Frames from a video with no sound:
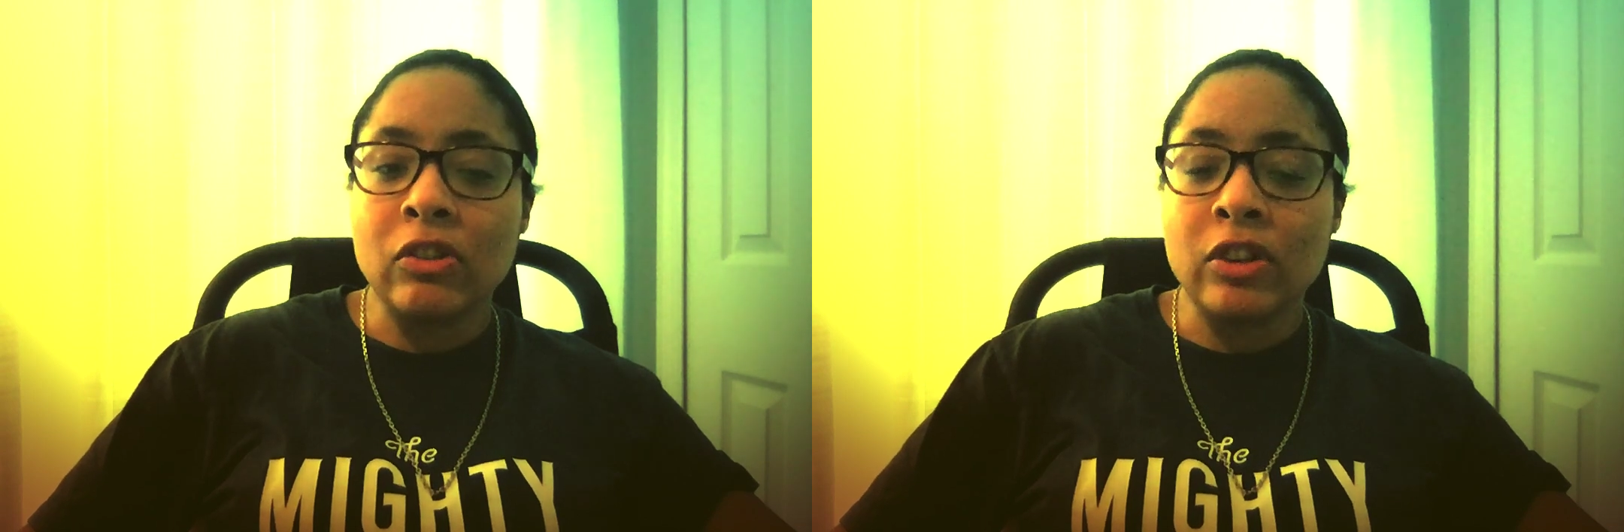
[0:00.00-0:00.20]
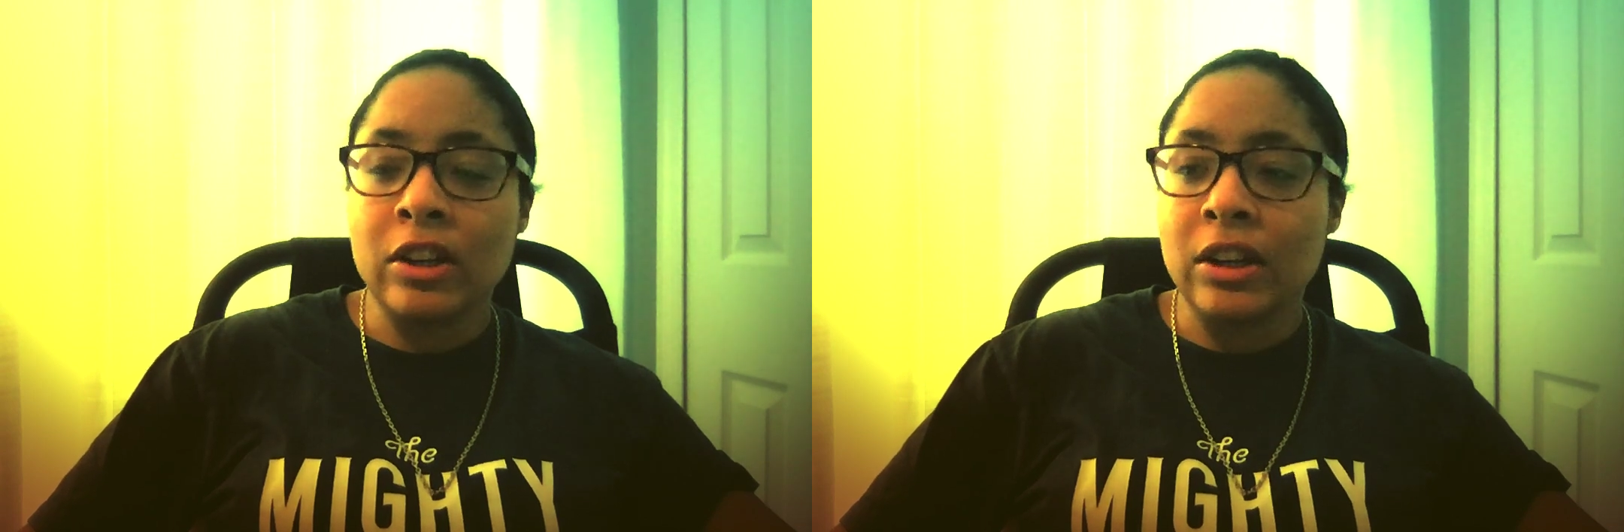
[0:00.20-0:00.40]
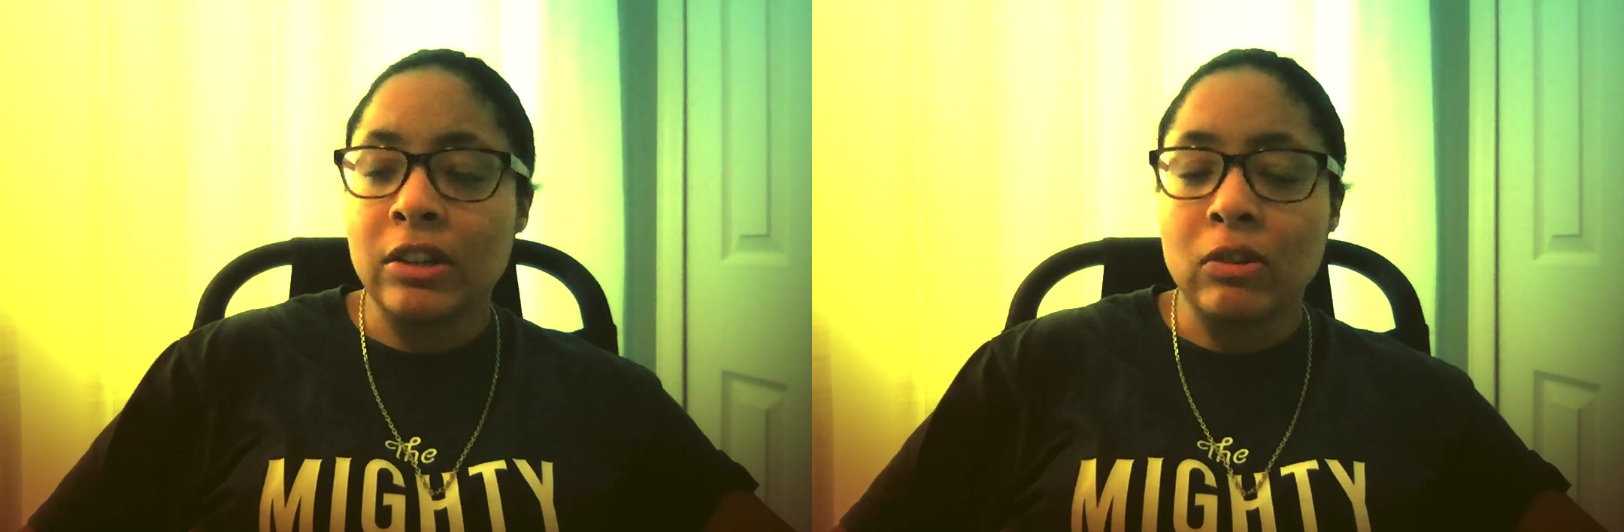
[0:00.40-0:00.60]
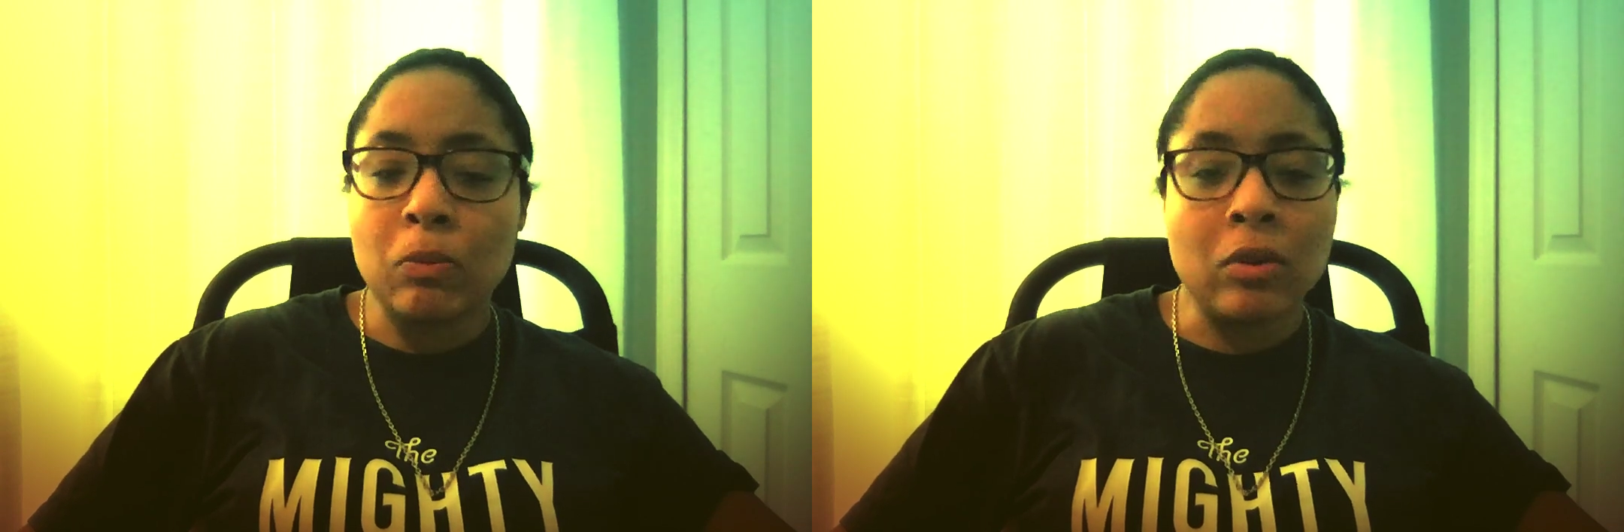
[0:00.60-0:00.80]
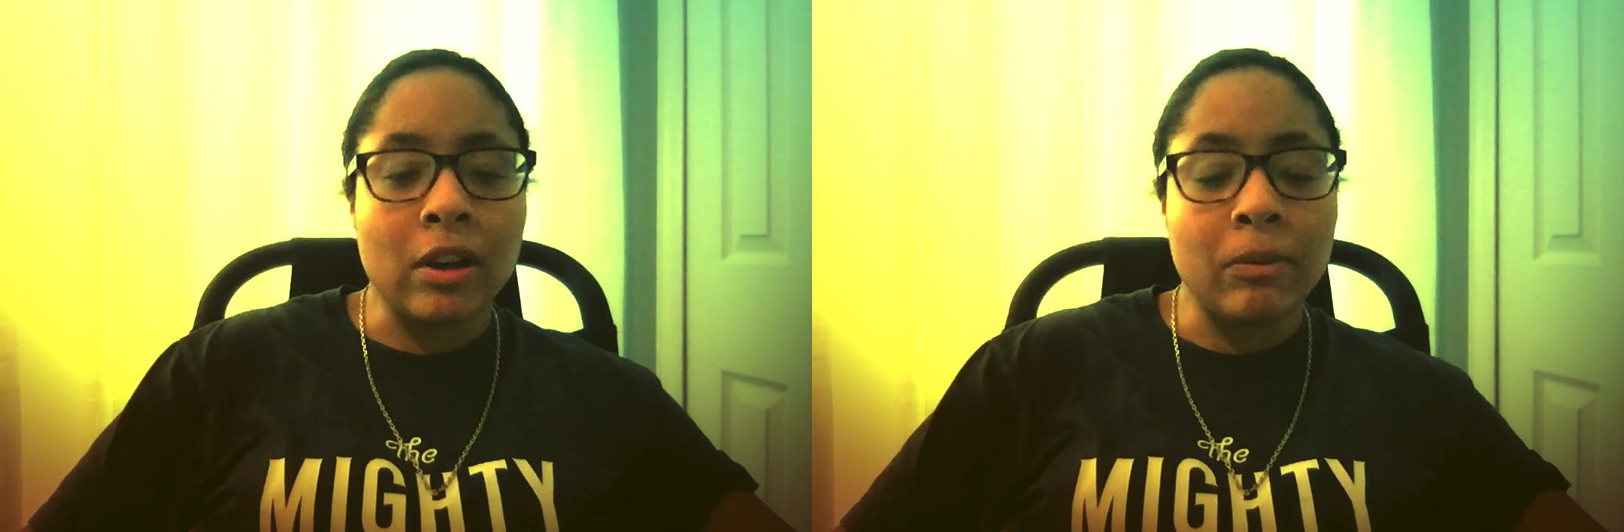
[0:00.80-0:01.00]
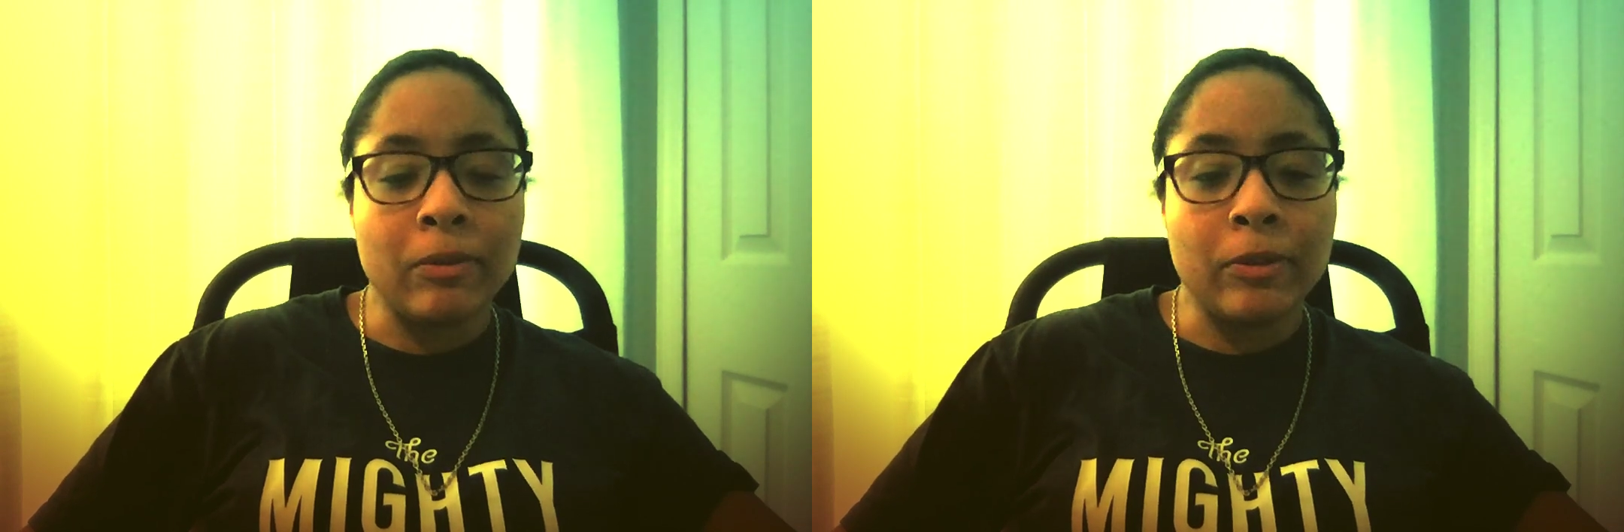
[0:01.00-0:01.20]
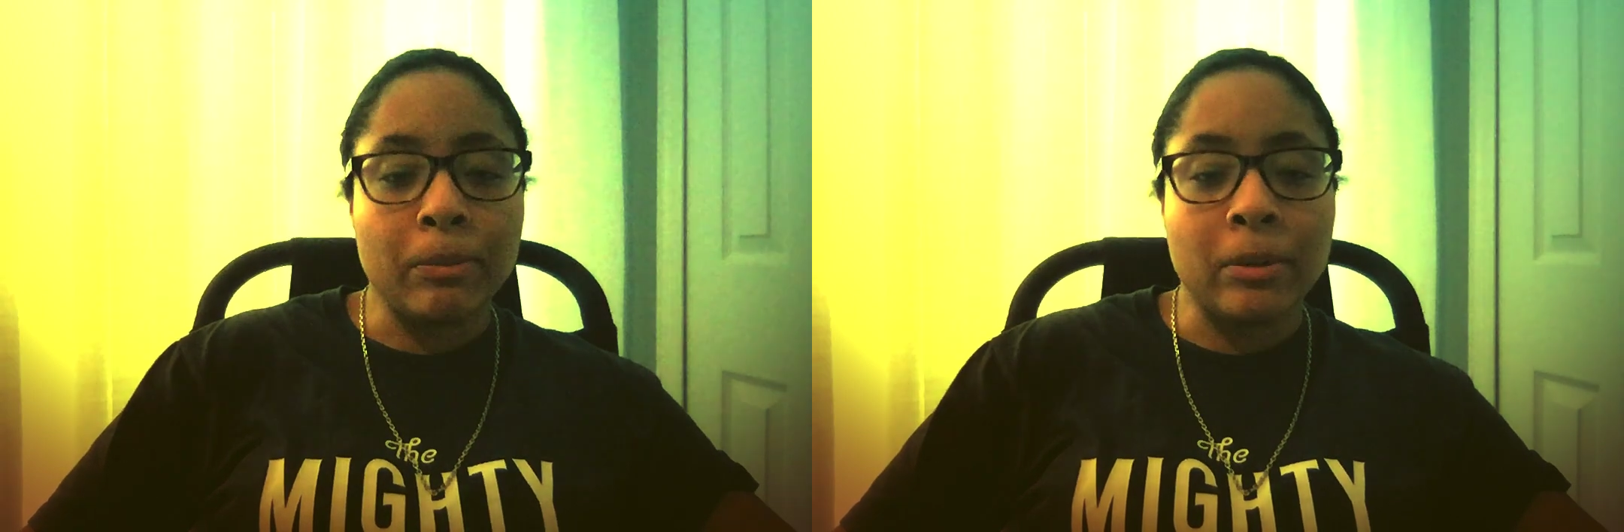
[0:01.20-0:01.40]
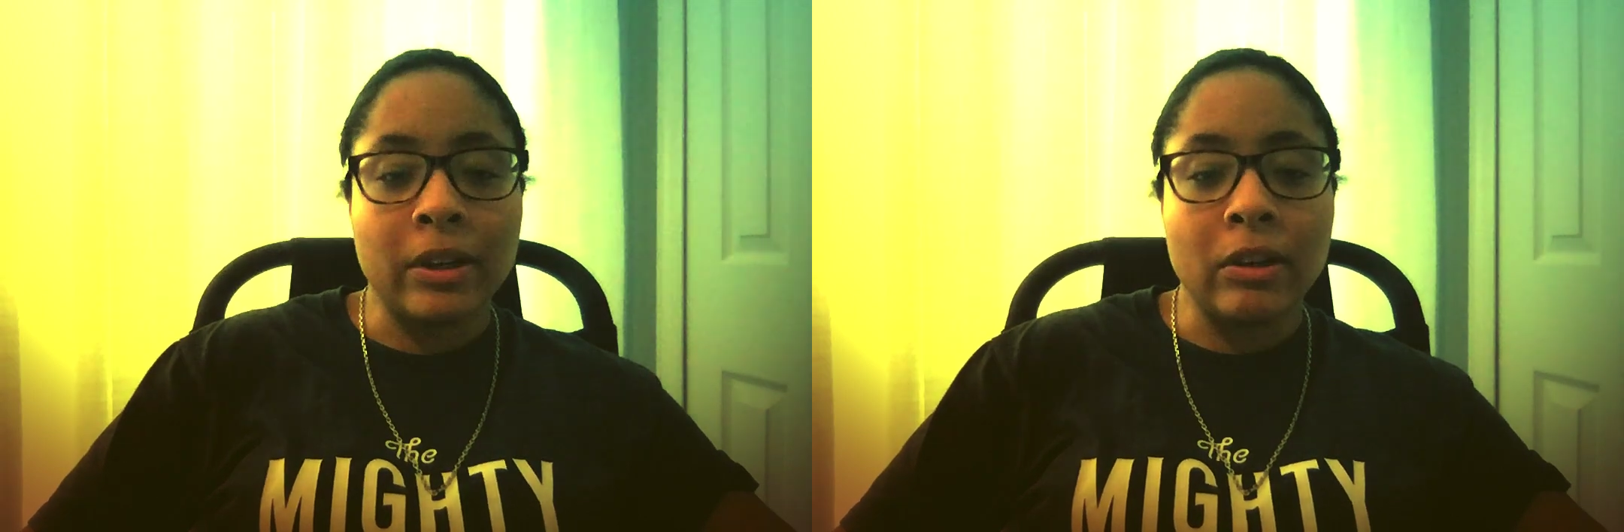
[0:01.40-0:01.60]
share, and subscribe if you're
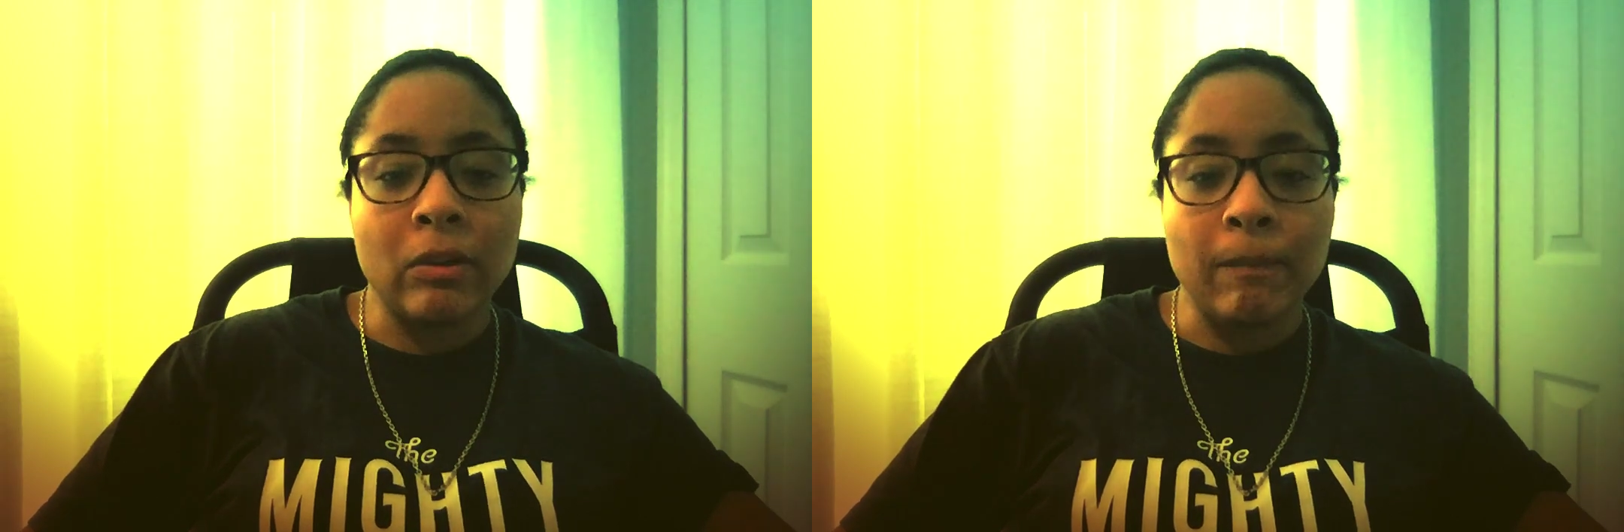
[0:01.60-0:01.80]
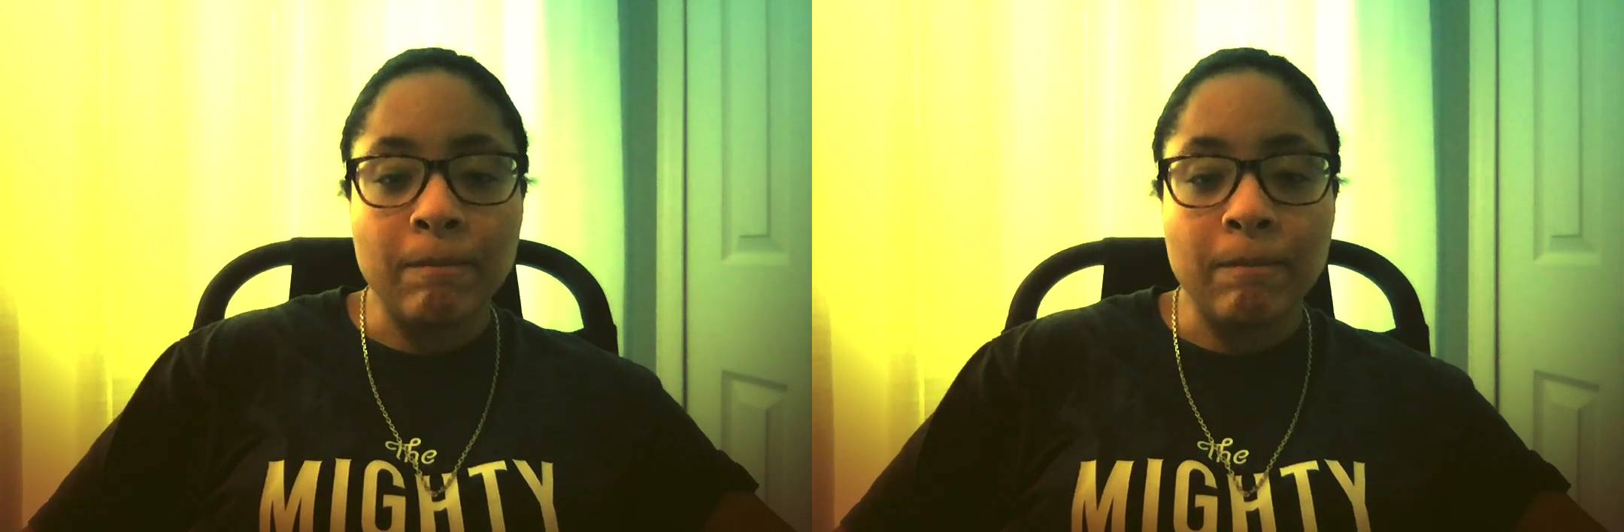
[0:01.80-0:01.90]
brand new.